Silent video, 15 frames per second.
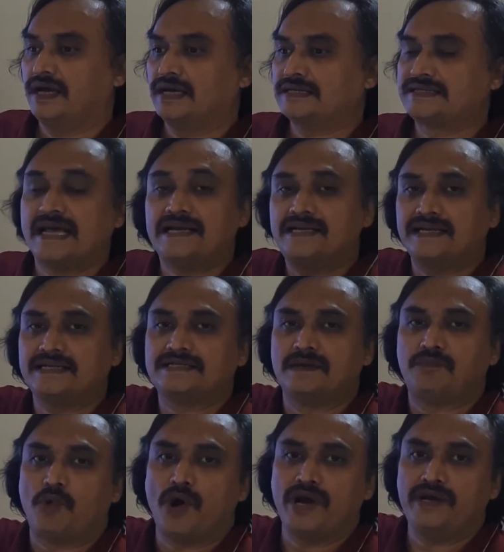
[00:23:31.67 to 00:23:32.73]
Center is a
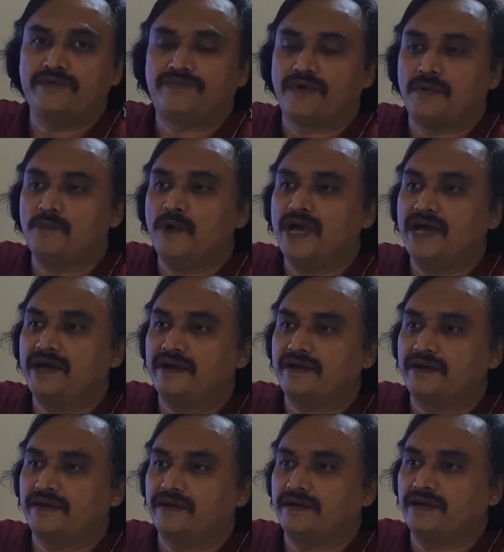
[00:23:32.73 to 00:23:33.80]
point from
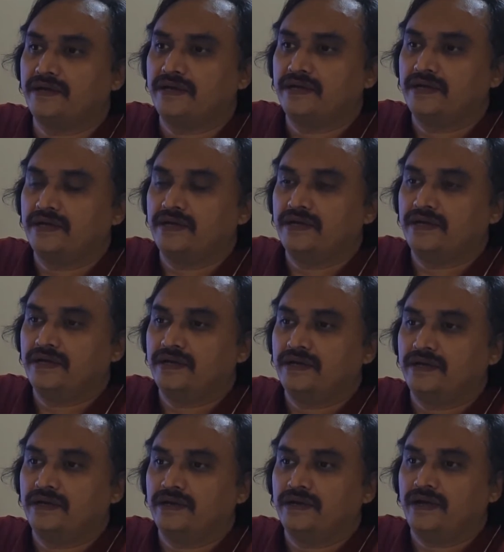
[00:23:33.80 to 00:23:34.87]
where
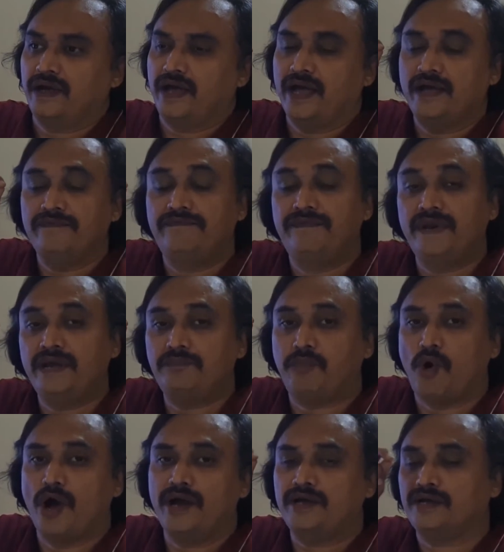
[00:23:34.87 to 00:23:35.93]
every
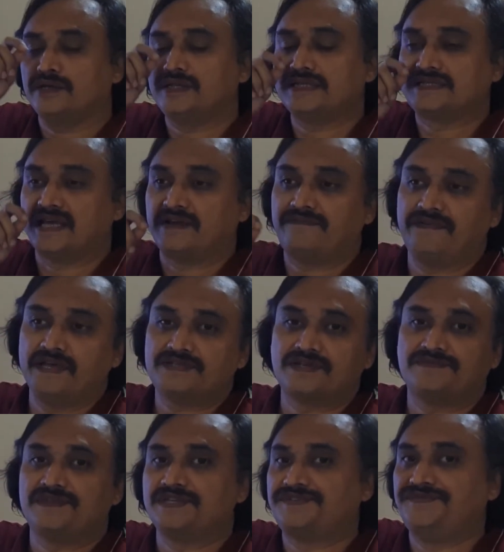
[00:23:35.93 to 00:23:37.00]
point on the surface
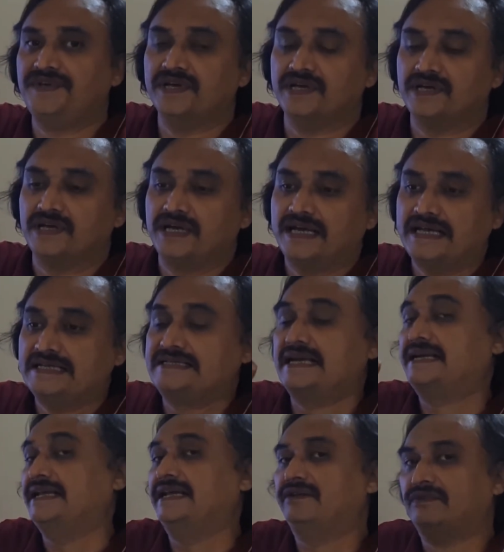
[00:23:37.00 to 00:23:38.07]
of the sphere is
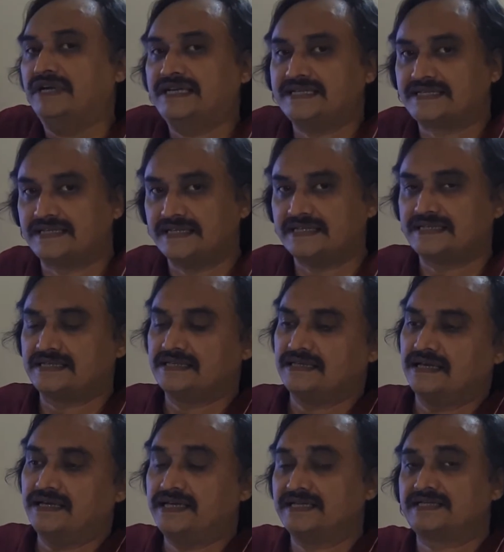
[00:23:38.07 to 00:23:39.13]
at equal distance,
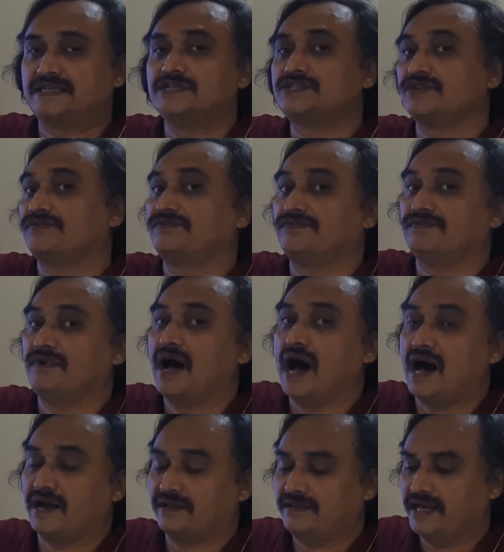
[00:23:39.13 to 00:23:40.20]
a distance of
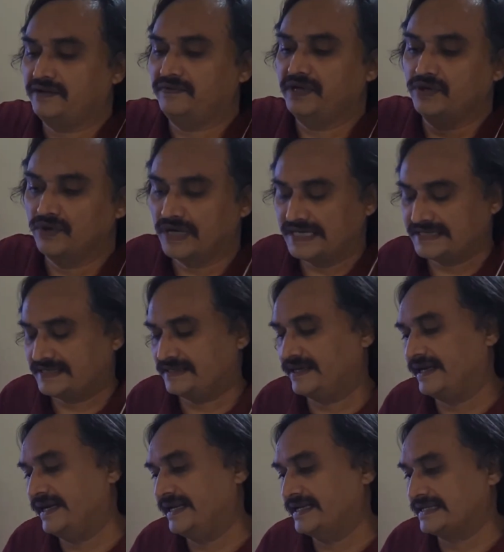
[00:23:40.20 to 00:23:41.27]
r that we know as
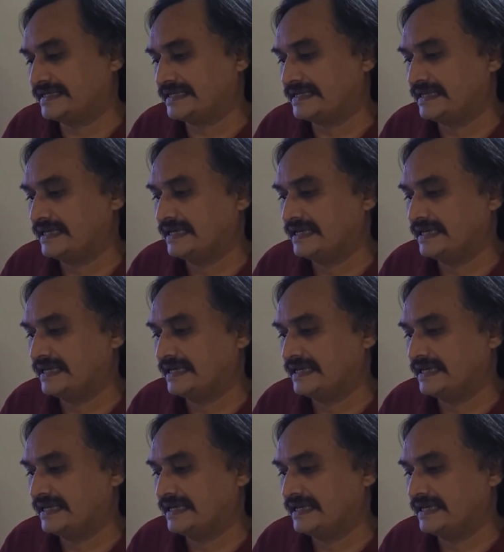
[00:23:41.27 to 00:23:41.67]
radius.